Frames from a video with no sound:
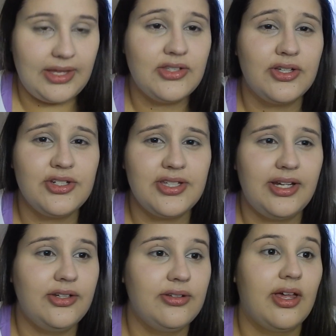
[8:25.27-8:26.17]
So I just kind
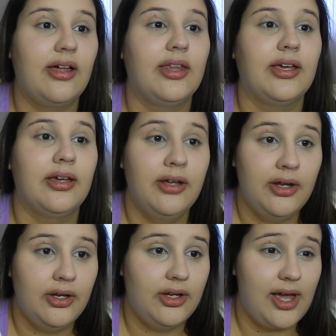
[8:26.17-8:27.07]
of do that like
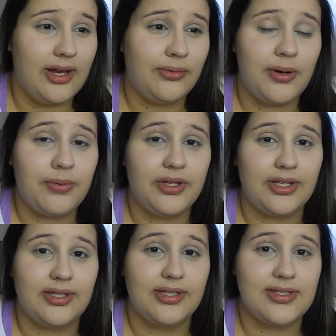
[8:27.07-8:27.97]
anywhere I put like
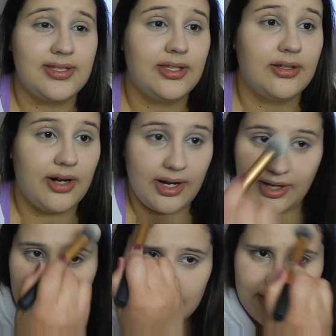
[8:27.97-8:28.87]
the concealer, I
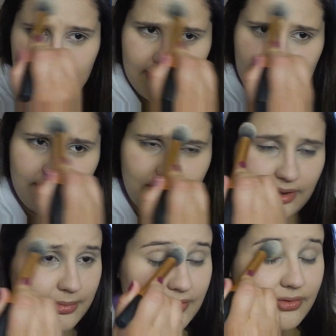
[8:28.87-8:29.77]
guess, and a little
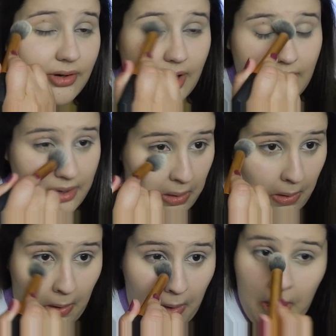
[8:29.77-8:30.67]
on my forehead.
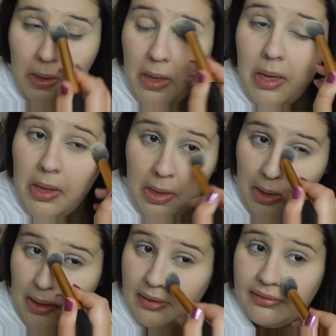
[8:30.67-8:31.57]

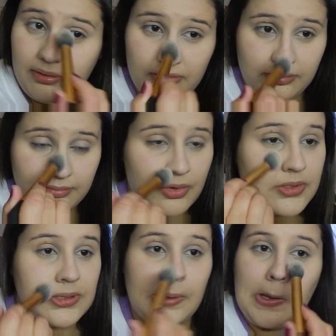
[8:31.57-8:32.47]
So
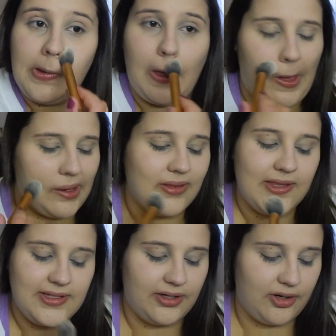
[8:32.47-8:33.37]
mostly like at the
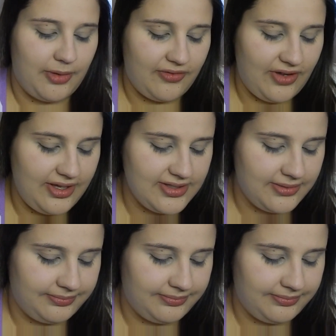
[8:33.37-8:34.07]
center of my face.